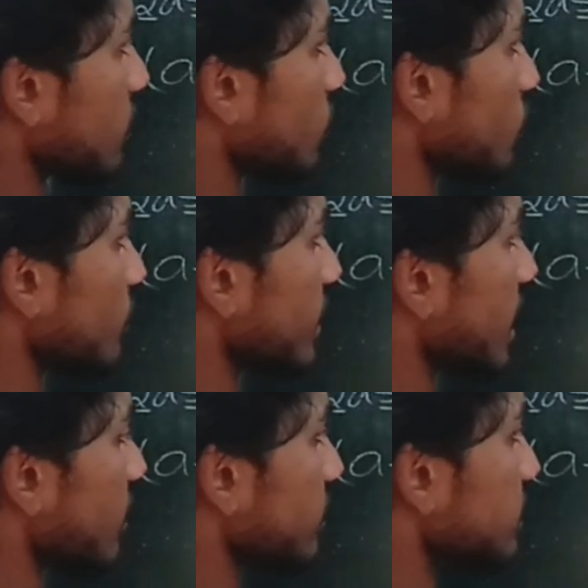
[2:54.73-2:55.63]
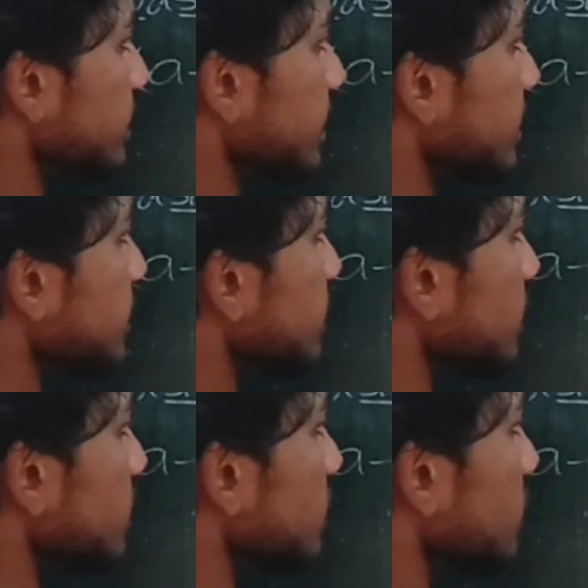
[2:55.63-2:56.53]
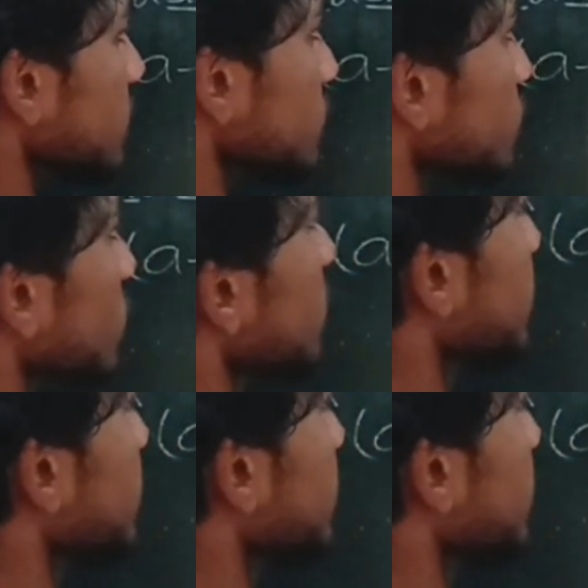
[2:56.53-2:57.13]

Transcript: would be our dt. So